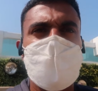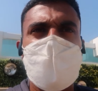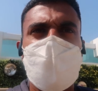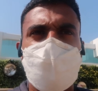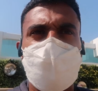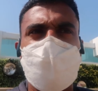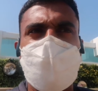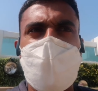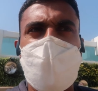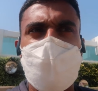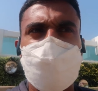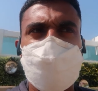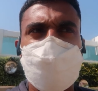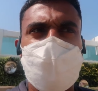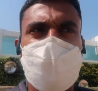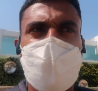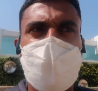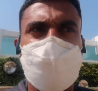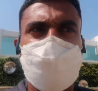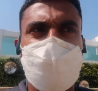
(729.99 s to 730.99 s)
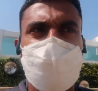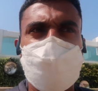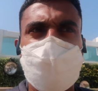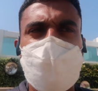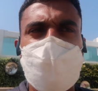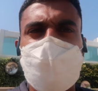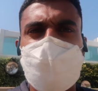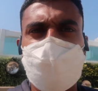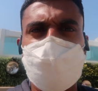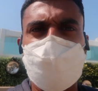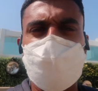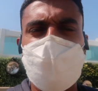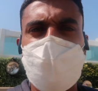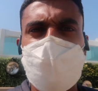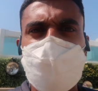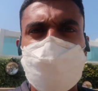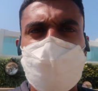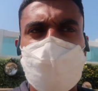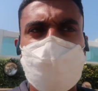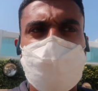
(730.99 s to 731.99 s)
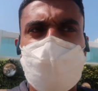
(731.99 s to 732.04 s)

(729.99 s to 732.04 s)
I think after 9:15 it's free entry,